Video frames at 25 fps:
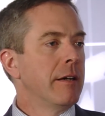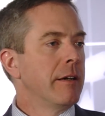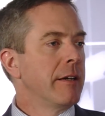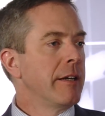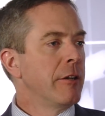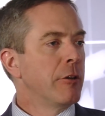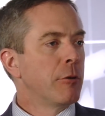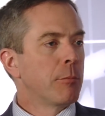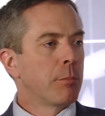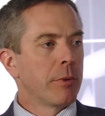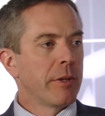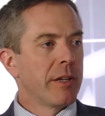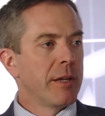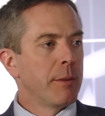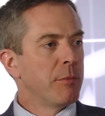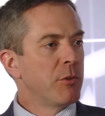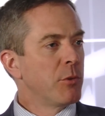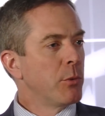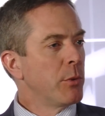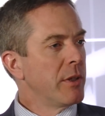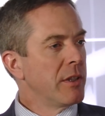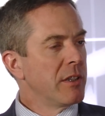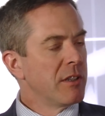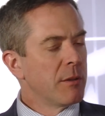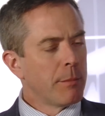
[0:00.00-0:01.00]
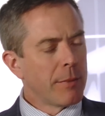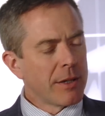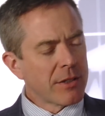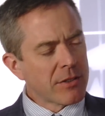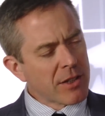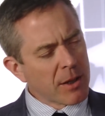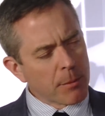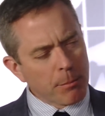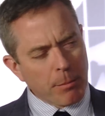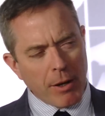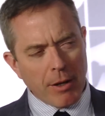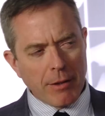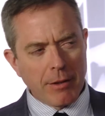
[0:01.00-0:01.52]
interplay between
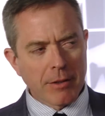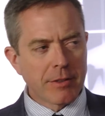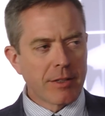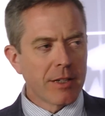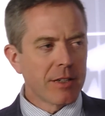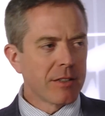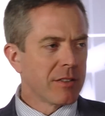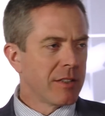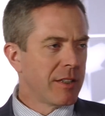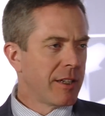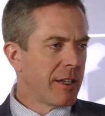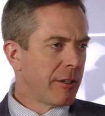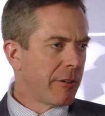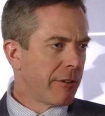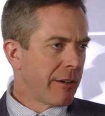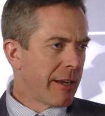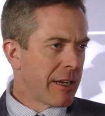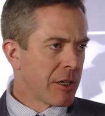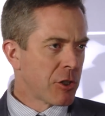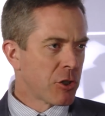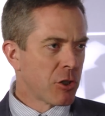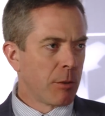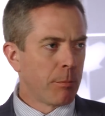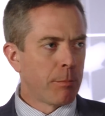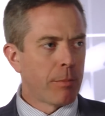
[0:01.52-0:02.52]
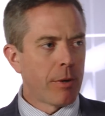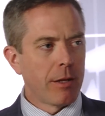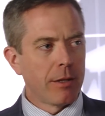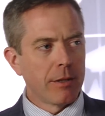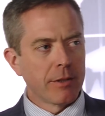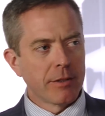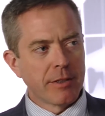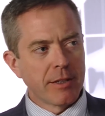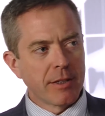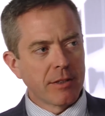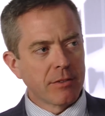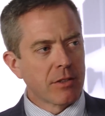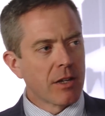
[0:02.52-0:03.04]
domestic politics and international
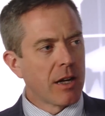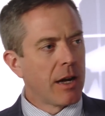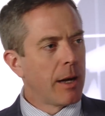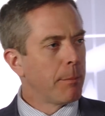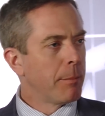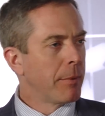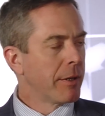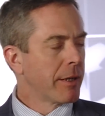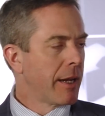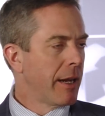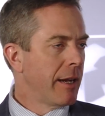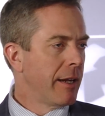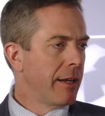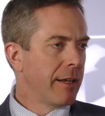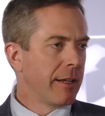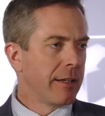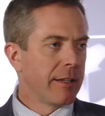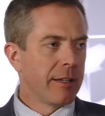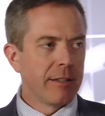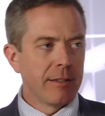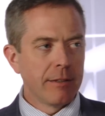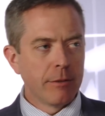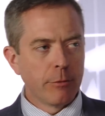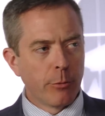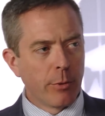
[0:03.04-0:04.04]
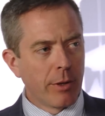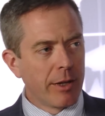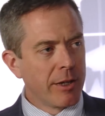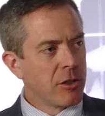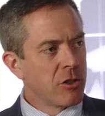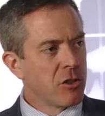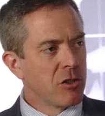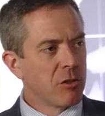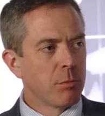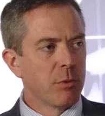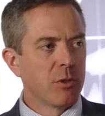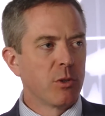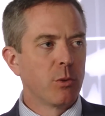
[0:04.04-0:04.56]
politics, complicating
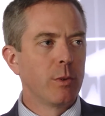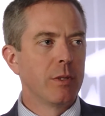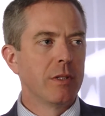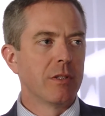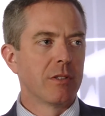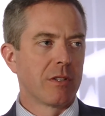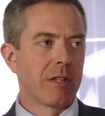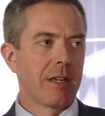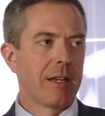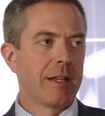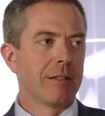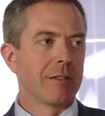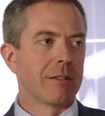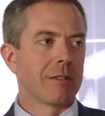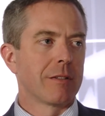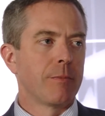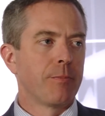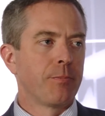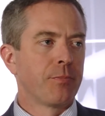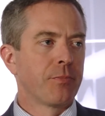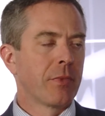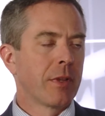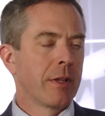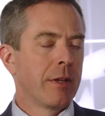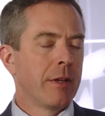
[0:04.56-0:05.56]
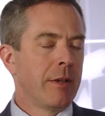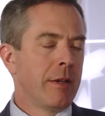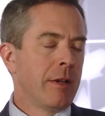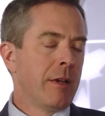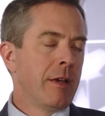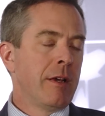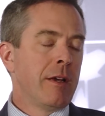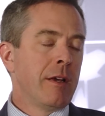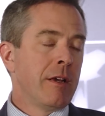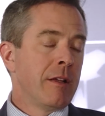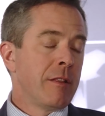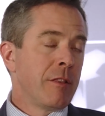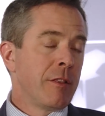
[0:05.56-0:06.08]
relations between states.
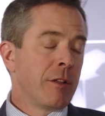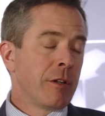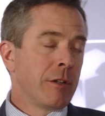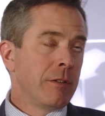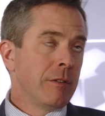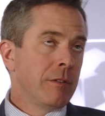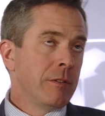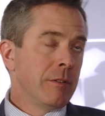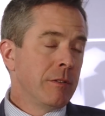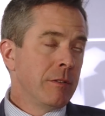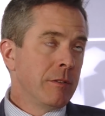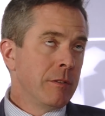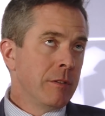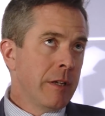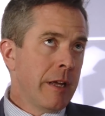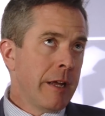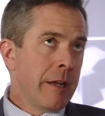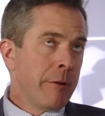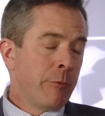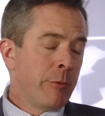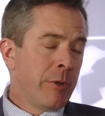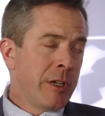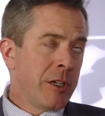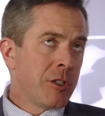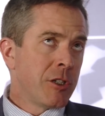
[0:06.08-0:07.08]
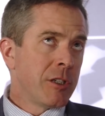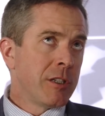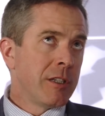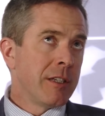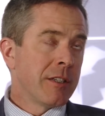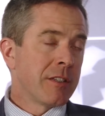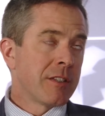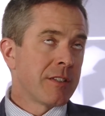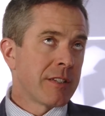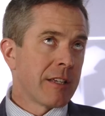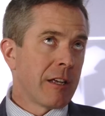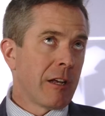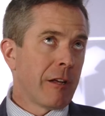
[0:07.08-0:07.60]
The region
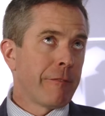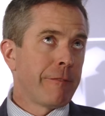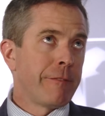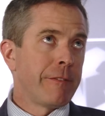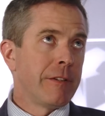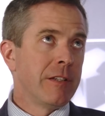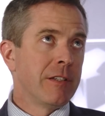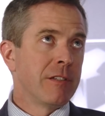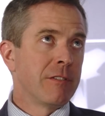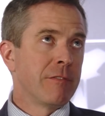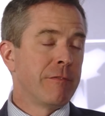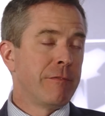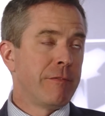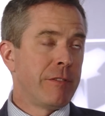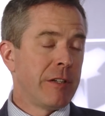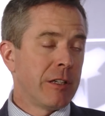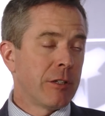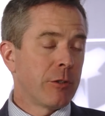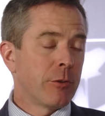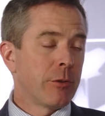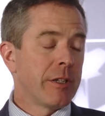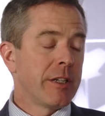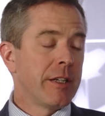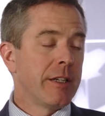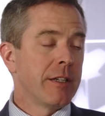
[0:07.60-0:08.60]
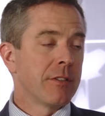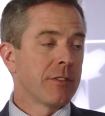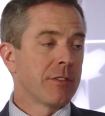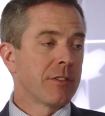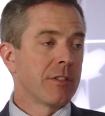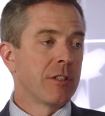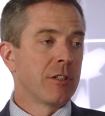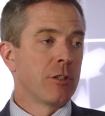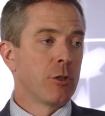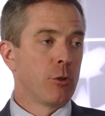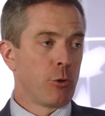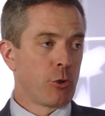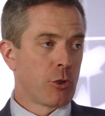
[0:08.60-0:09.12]
itself is very
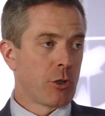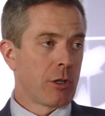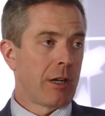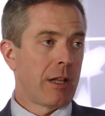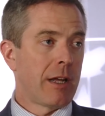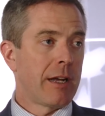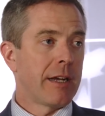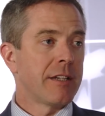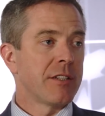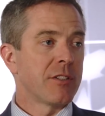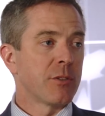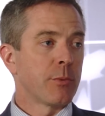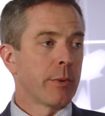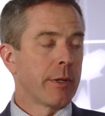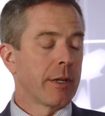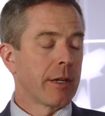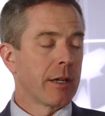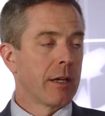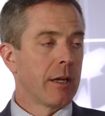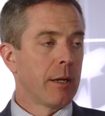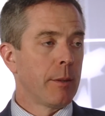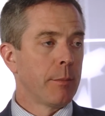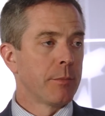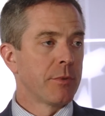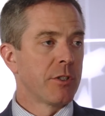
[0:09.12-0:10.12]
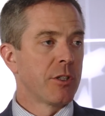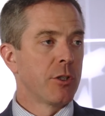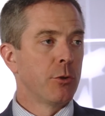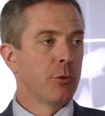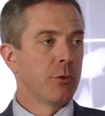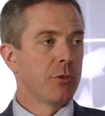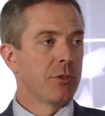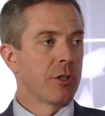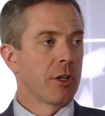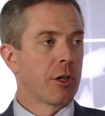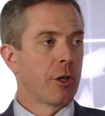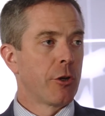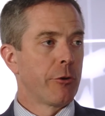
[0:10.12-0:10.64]
institutionalized when it comes to
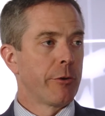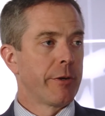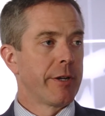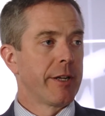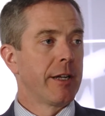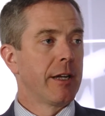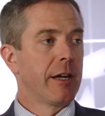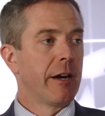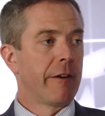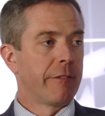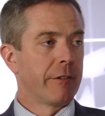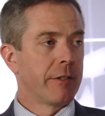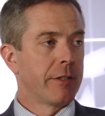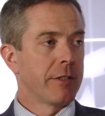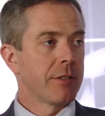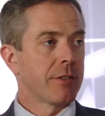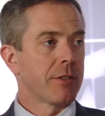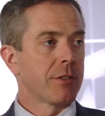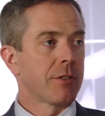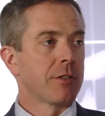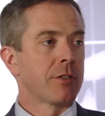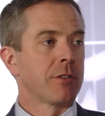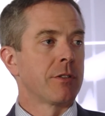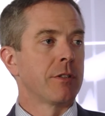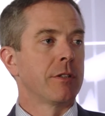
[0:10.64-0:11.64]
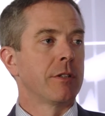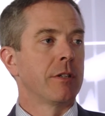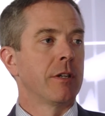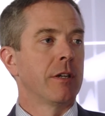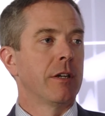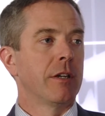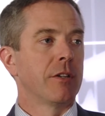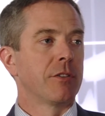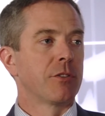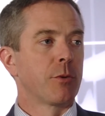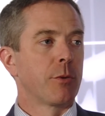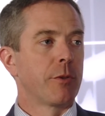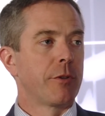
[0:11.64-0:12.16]
security governance.
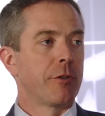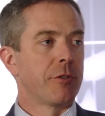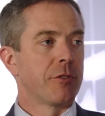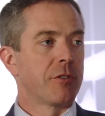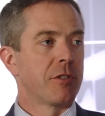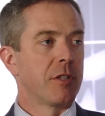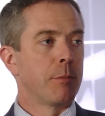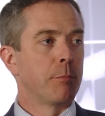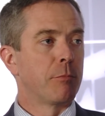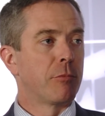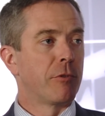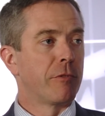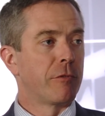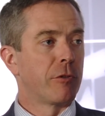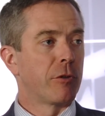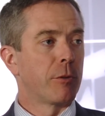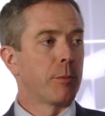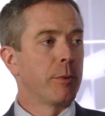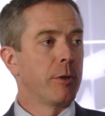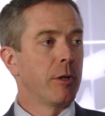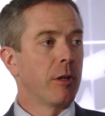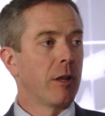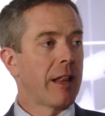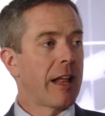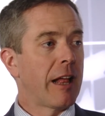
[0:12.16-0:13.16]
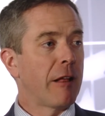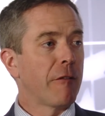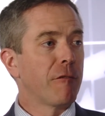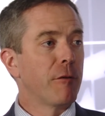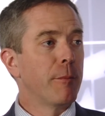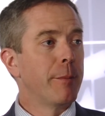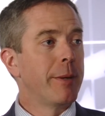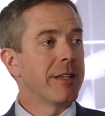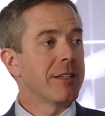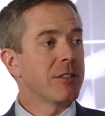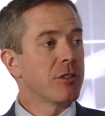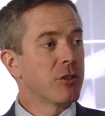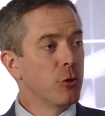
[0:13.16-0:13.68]
So there's the proverbial
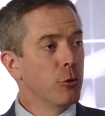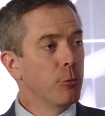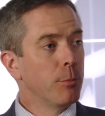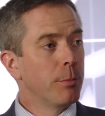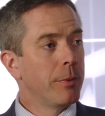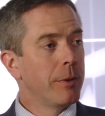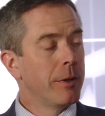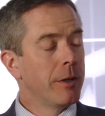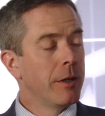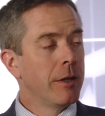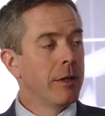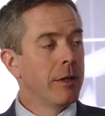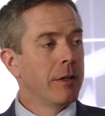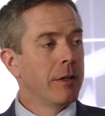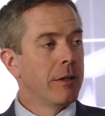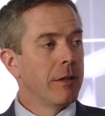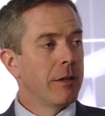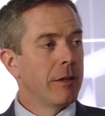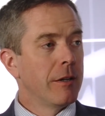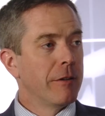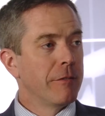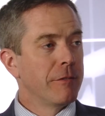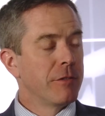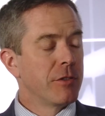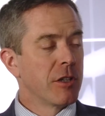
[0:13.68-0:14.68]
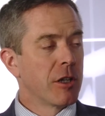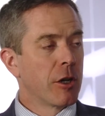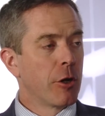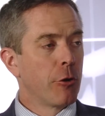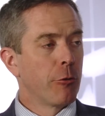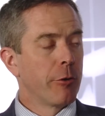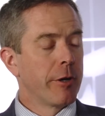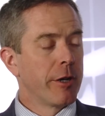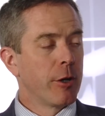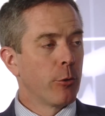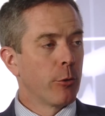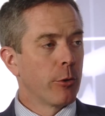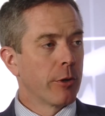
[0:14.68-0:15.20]
alphabet soup of
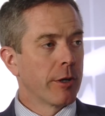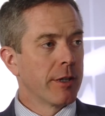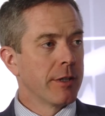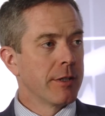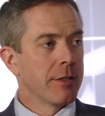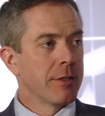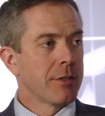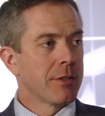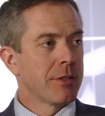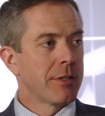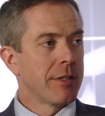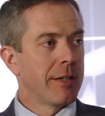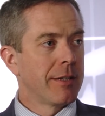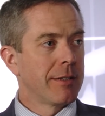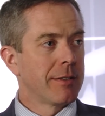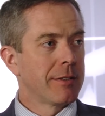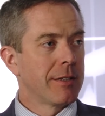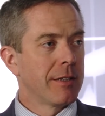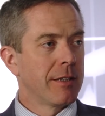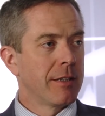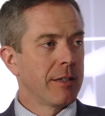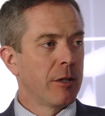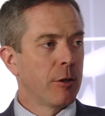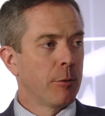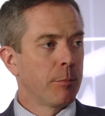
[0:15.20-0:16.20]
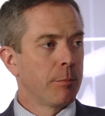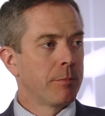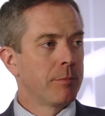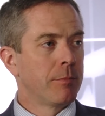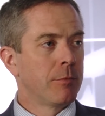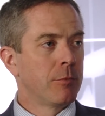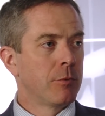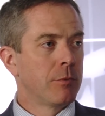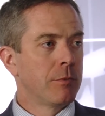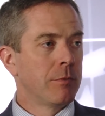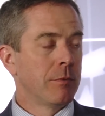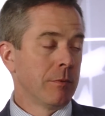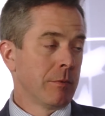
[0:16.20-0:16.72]
security organs that
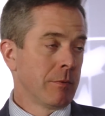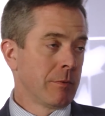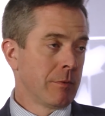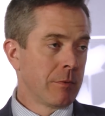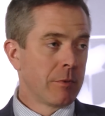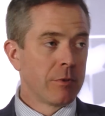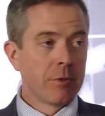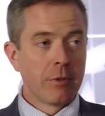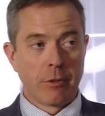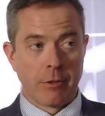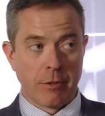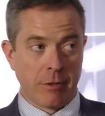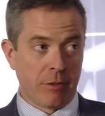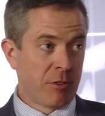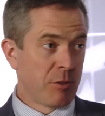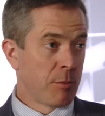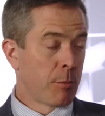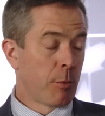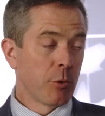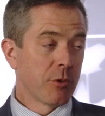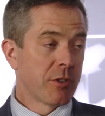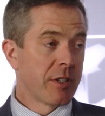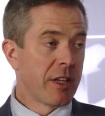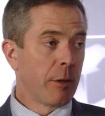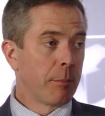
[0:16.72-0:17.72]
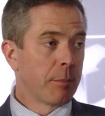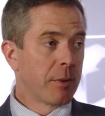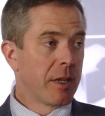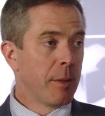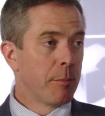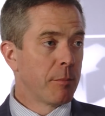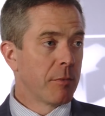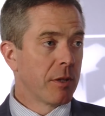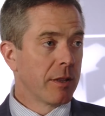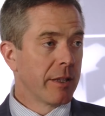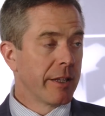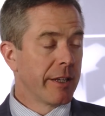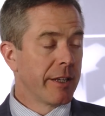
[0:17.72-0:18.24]
are supposed to help
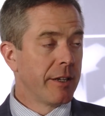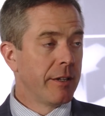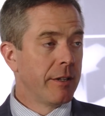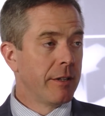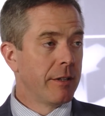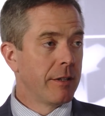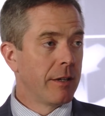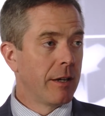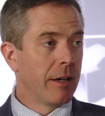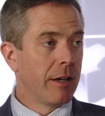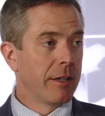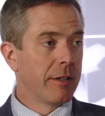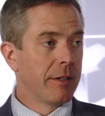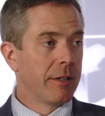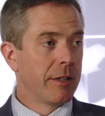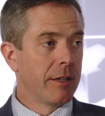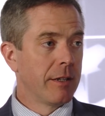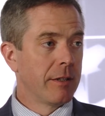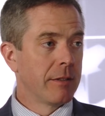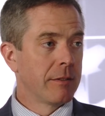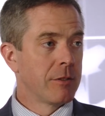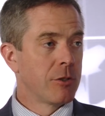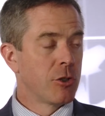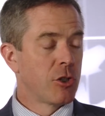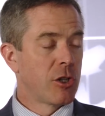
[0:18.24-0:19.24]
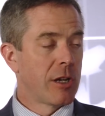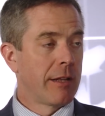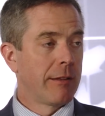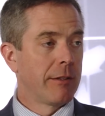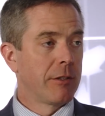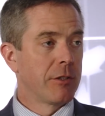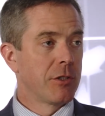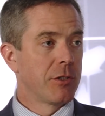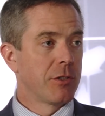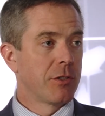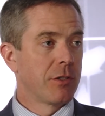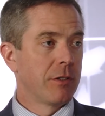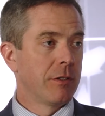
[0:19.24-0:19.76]
keep the lid on
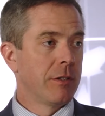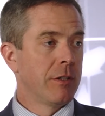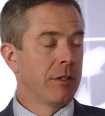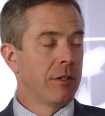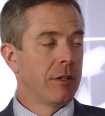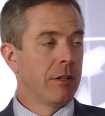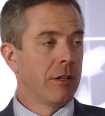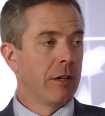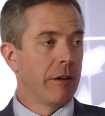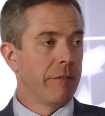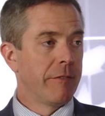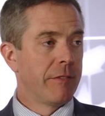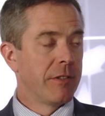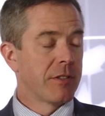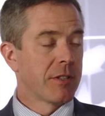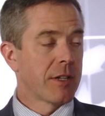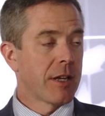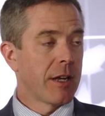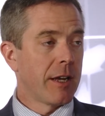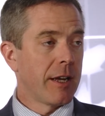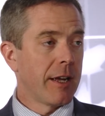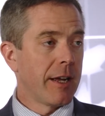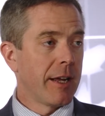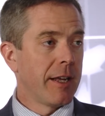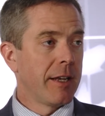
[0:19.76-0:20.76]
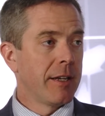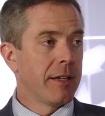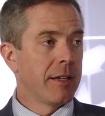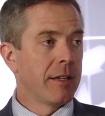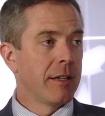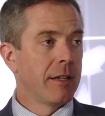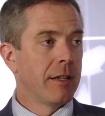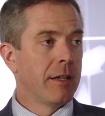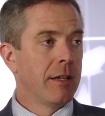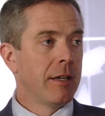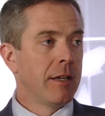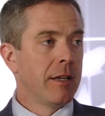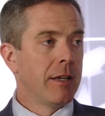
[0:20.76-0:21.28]
challenges of this kind.
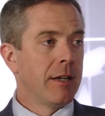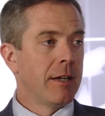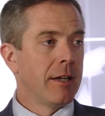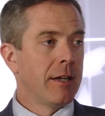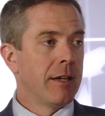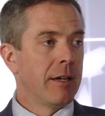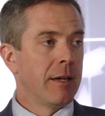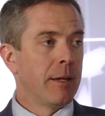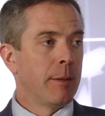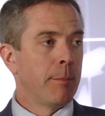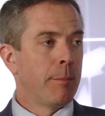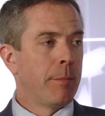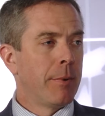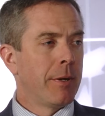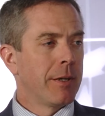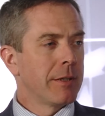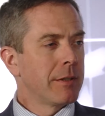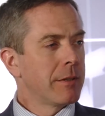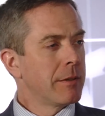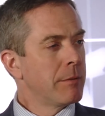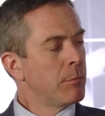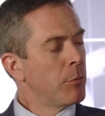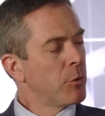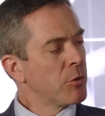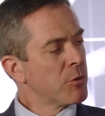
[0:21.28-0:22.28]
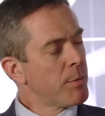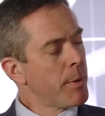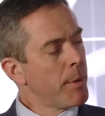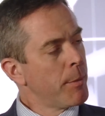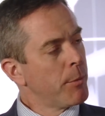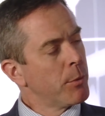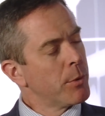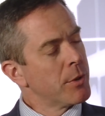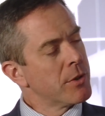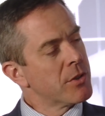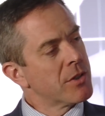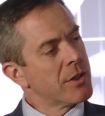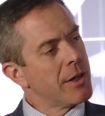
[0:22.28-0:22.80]
But most
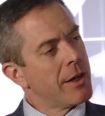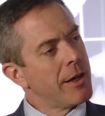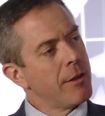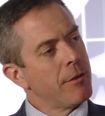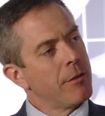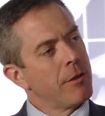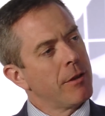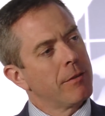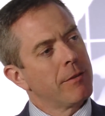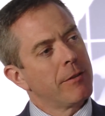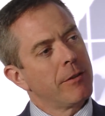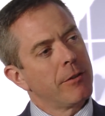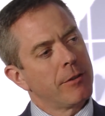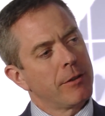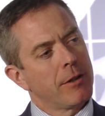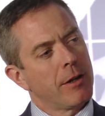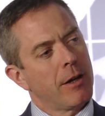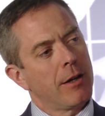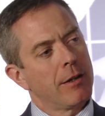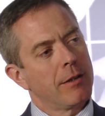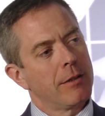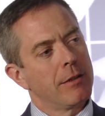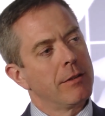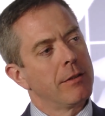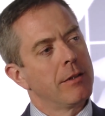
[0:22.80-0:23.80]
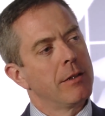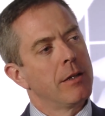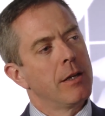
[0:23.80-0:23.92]
people would say that they're not